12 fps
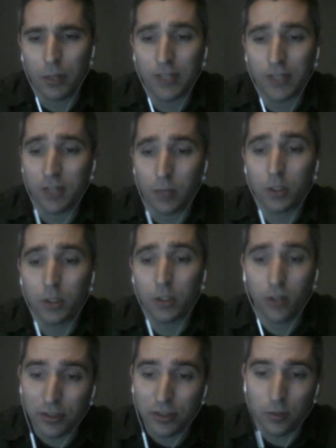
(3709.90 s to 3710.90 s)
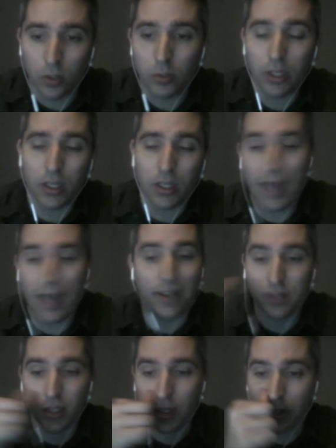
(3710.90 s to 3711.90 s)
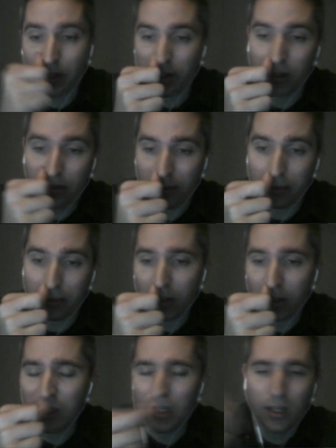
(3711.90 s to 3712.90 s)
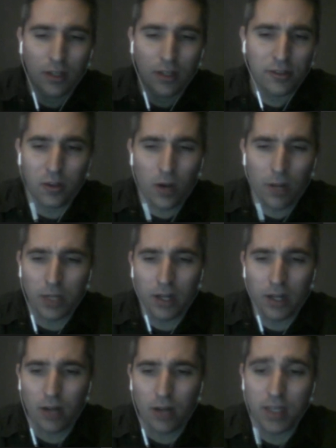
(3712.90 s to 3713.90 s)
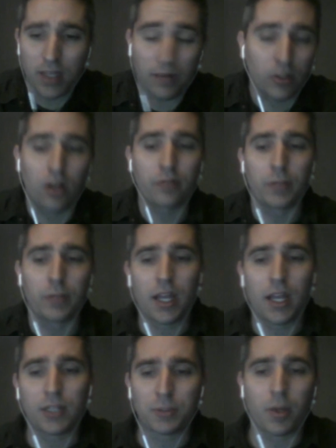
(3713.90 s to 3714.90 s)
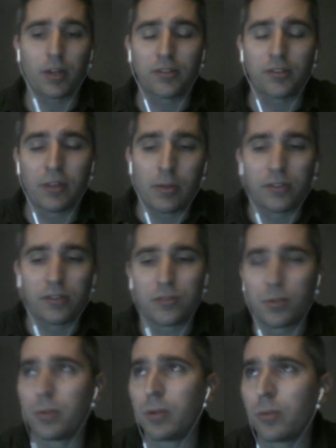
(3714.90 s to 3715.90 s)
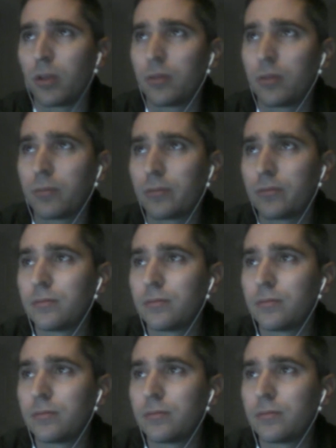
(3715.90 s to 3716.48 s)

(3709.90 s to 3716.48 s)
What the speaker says: but he's come close in 1 week, and he hasn't hit it in the other 3. So I'm definitely off him in cash, but I could see him as a GPP play.